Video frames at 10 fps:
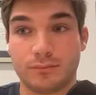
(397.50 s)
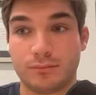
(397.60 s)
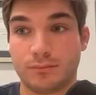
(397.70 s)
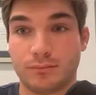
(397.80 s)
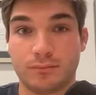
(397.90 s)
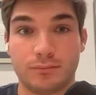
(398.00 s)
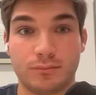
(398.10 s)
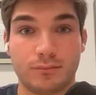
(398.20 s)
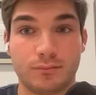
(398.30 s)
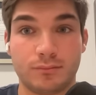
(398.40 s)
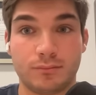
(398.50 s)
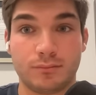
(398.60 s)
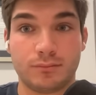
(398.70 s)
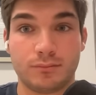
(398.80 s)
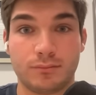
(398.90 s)

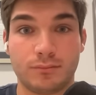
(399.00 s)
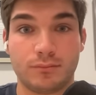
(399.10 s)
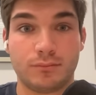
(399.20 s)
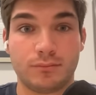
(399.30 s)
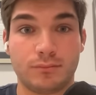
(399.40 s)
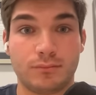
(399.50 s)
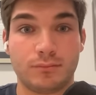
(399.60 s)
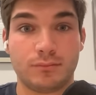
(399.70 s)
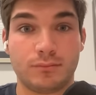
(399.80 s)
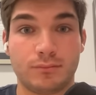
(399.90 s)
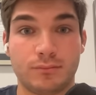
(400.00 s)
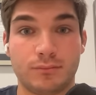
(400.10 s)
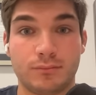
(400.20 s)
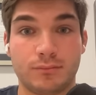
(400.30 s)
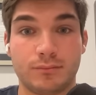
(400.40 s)

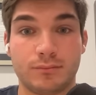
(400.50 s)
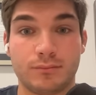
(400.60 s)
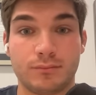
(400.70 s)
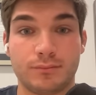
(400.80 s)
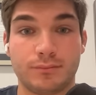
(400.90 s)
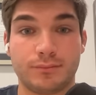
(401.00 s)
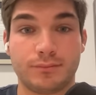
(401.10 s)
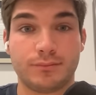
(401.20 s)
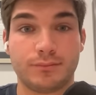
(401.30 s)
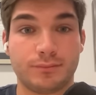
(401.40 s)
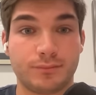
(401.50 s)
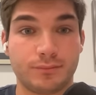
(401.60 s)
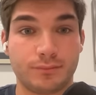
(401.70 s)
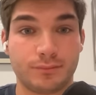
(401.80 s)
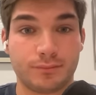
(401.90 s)

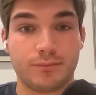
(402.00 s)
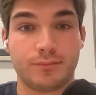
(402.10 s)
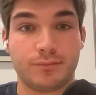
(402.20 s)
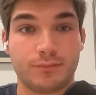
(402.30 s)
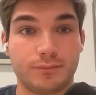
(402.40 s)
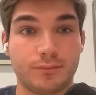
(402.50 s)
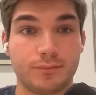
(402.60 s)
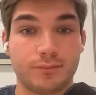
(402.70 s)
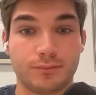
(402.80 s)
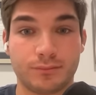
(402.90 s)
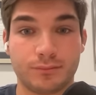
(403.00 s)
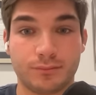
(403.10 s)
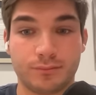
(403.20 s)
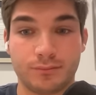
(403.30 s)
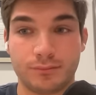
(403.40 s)

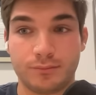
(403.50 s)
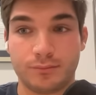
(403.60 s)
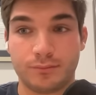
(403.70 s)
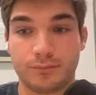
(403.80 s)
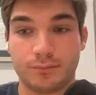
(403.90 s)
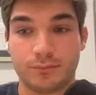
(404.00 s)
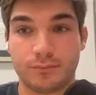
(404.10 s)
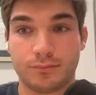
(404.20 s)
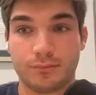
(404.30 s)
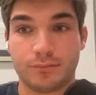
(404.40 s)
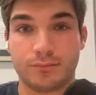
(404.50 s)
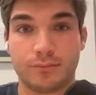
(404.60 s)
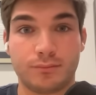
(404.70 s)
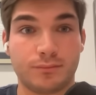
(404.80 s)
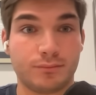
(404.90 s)

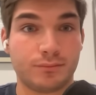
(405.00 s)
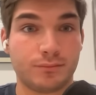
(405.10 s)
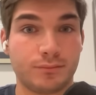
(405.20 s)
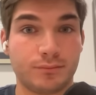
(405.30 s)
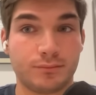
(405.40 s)
This person isn't speaking.